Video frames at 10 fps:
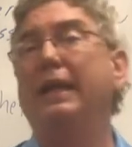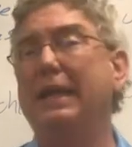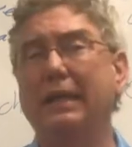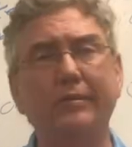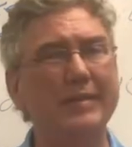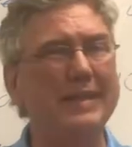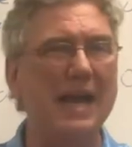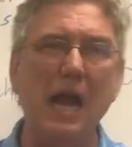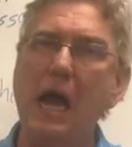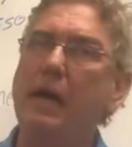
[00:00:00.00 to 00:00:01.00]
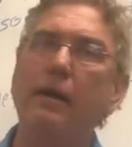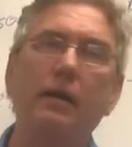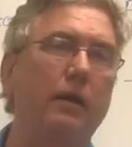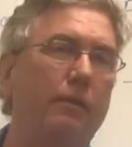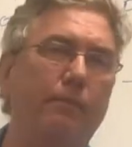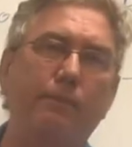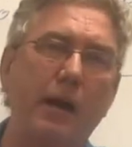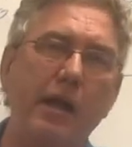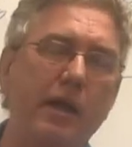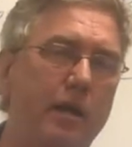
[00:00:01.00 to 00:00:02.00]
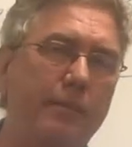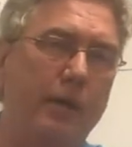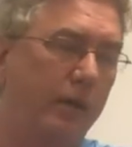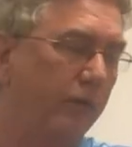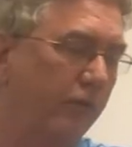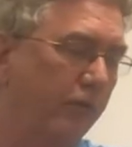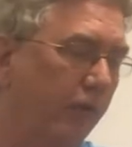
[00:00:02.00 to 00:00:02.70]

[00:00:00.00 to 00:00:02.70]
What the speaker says: It's not by any means